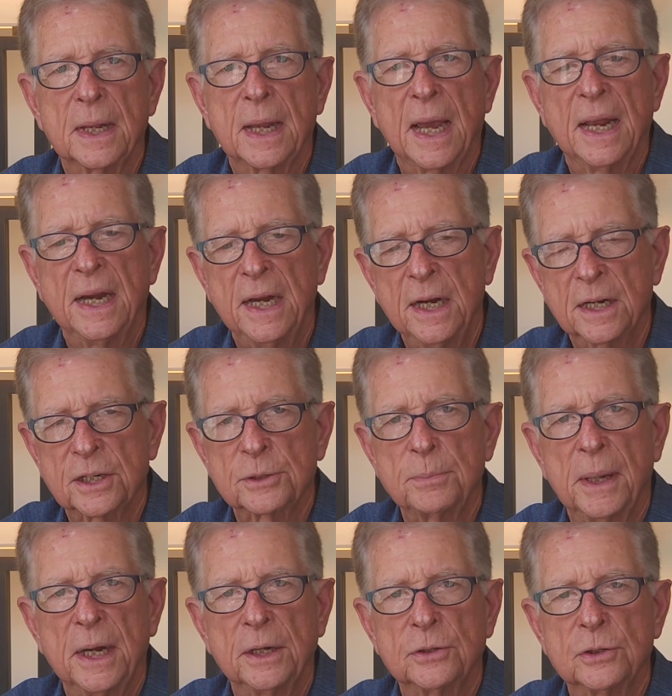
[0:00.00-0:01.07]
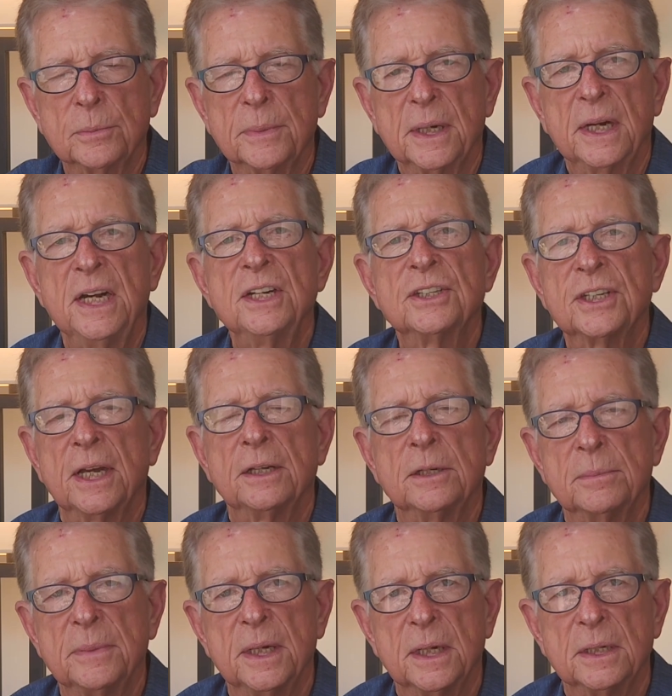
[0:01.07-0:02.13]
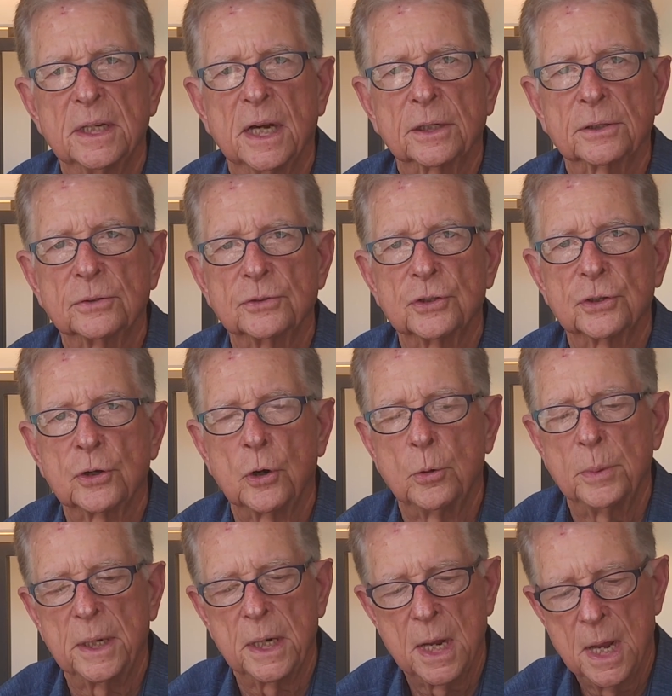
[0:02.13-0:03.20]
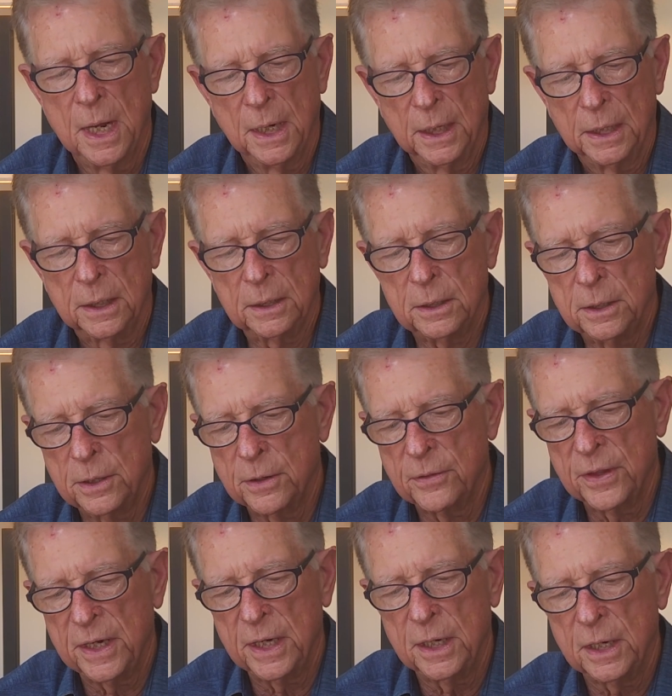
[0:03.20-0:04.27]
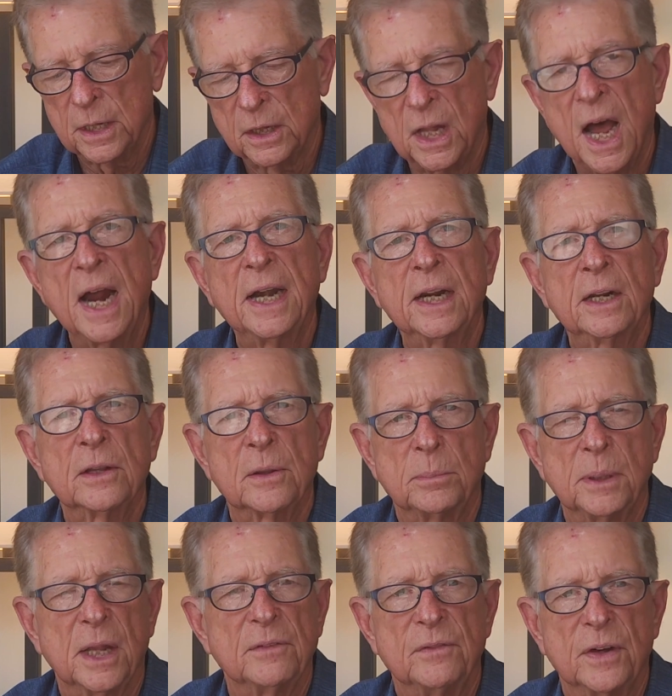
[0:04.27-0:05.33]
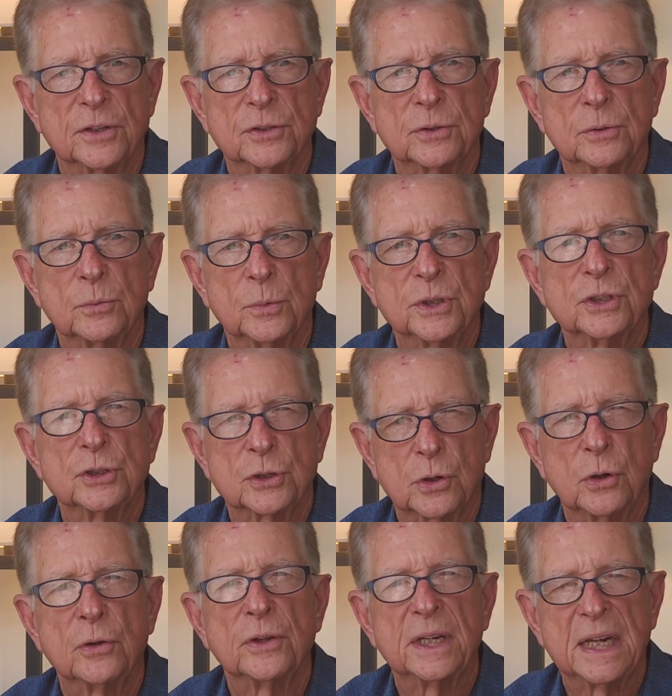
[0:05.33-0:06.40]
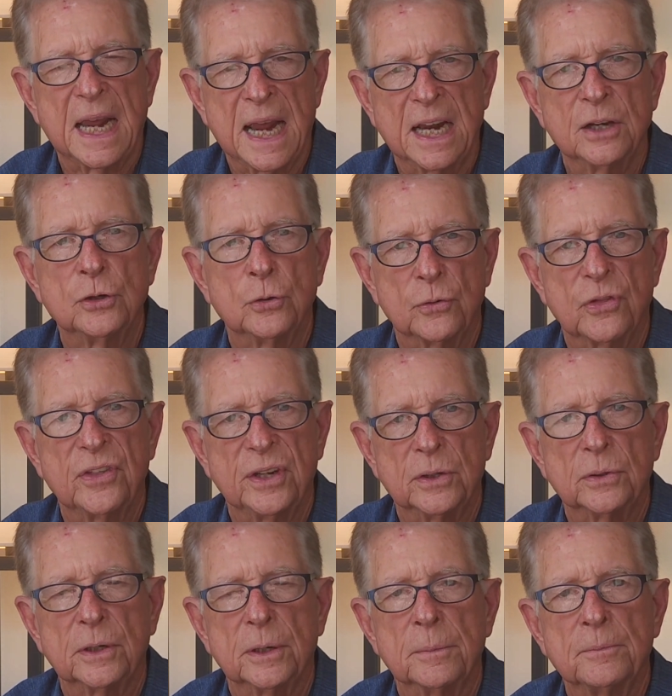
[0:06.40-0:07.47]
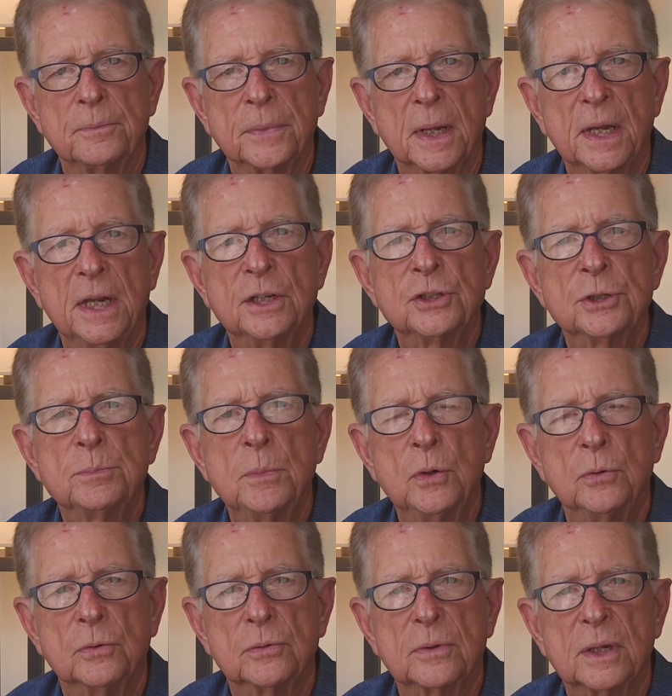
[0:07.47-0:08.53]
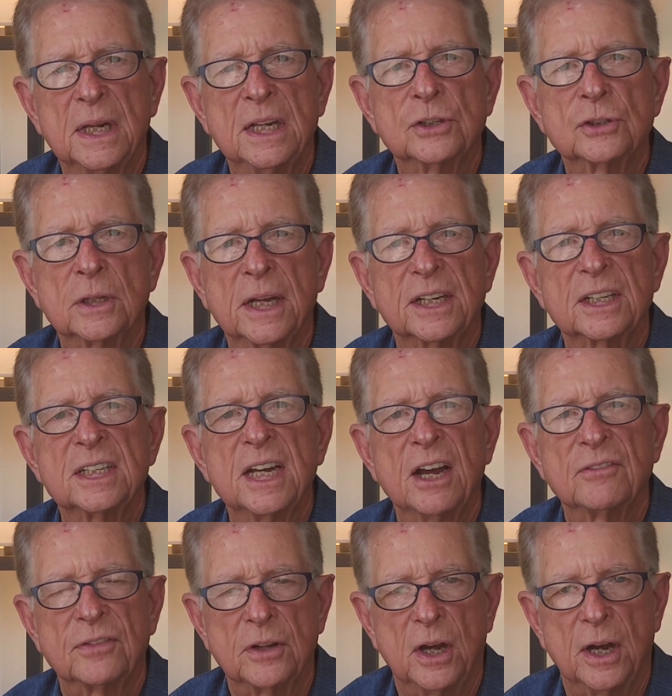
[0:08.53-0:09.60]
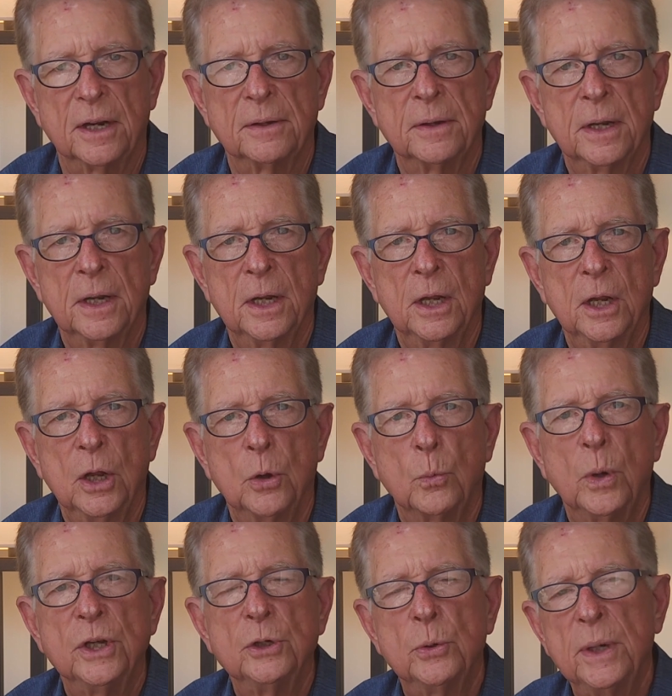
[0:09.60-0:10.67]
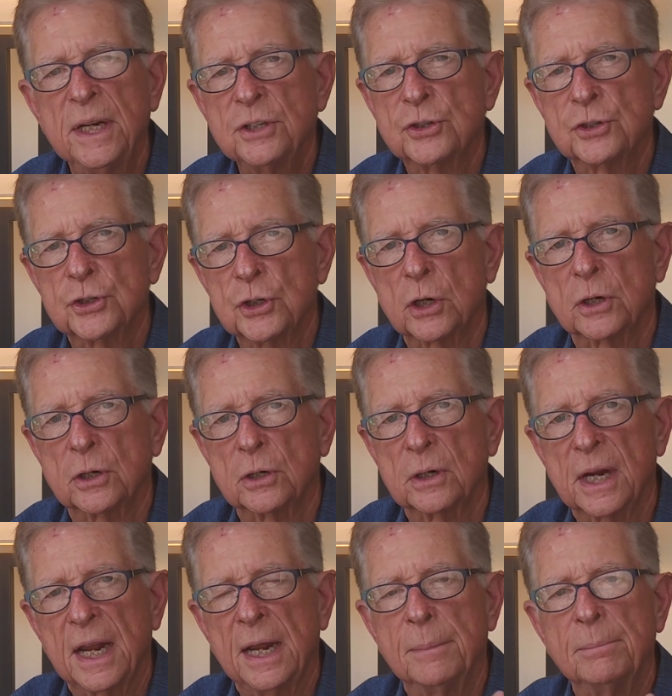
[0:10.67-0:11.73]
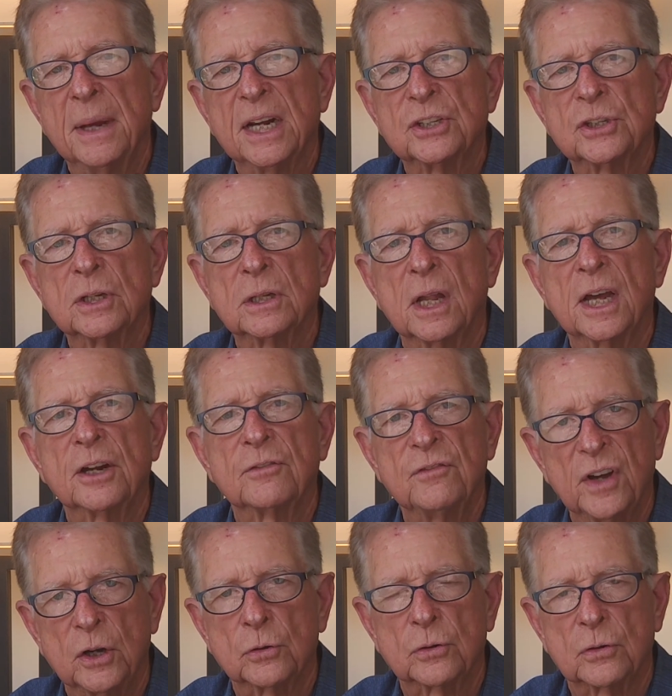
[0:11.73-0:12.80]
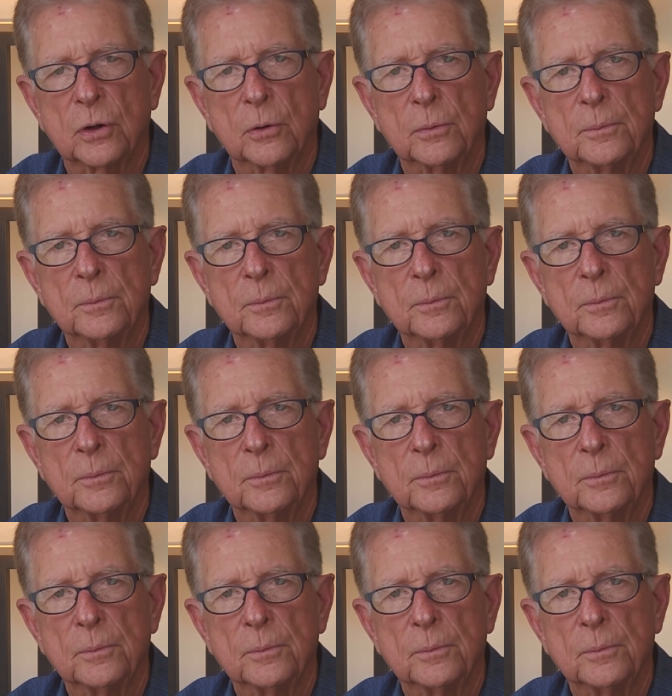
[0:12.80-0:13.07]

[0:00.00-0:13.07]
And he explained to me, he said to me, Dr. Jacoby, the lining of the blood vessel, which is called the endothelium, is smooth. It's like Teflon. When you eat sugar, it makes it like Velcro.